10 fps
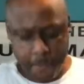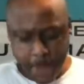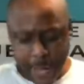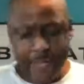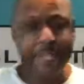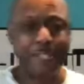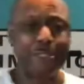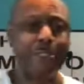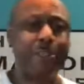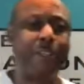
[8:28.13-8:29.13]

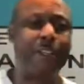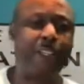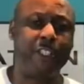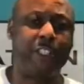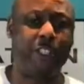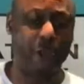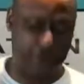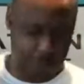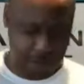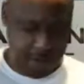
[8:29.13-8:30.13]
polyester shirt.